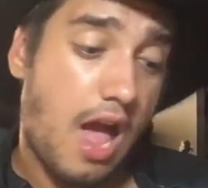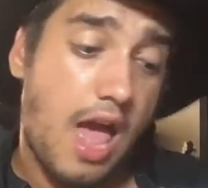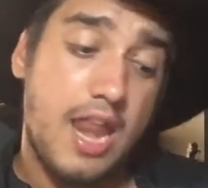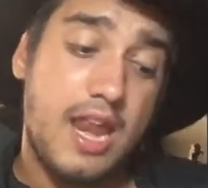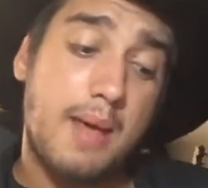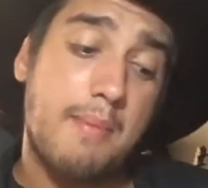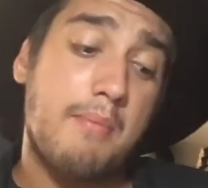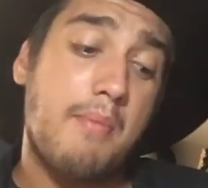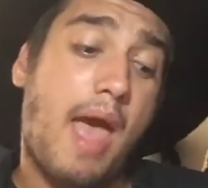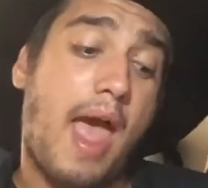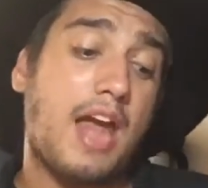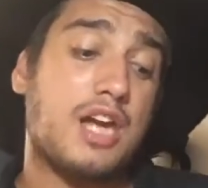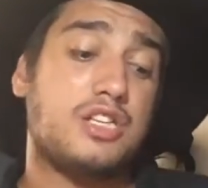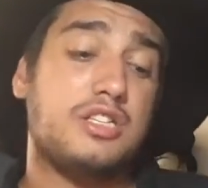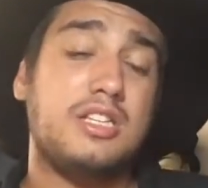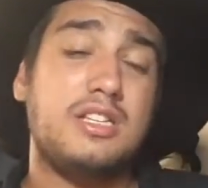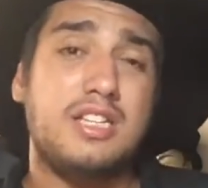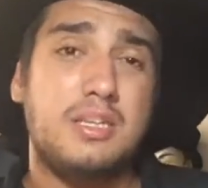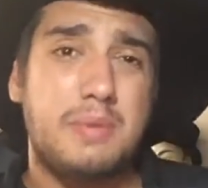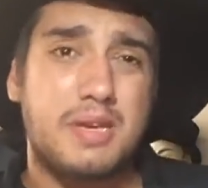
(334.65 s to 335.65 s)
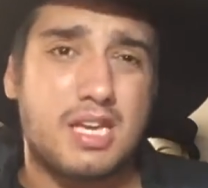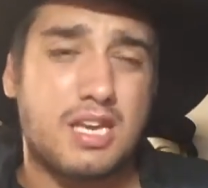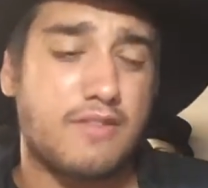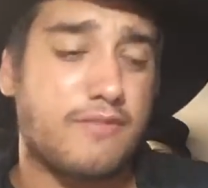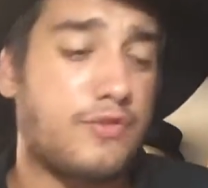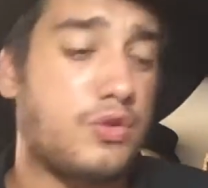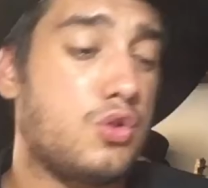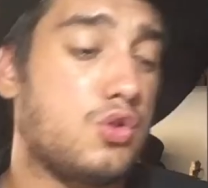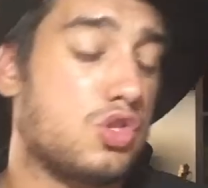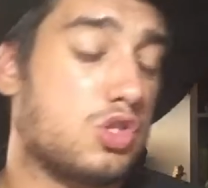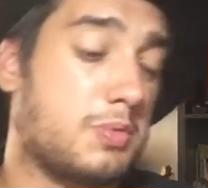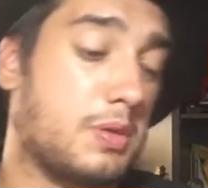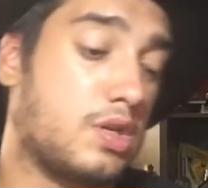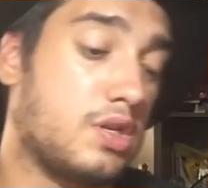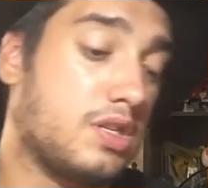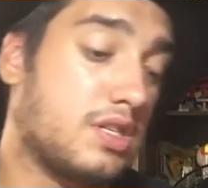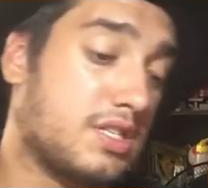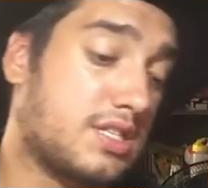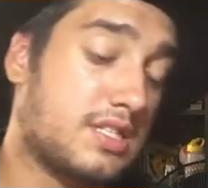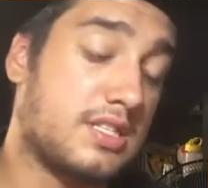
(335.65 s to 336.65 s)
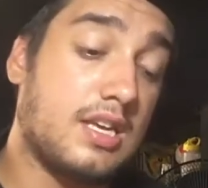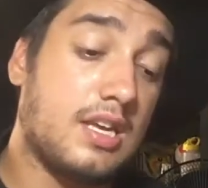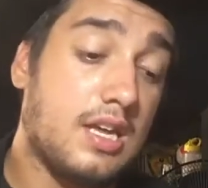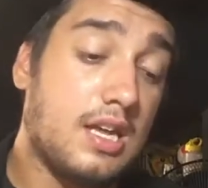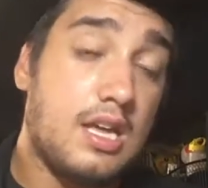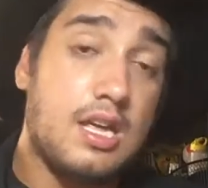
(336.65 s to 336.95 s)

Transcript: And I'm actually a little bit confused because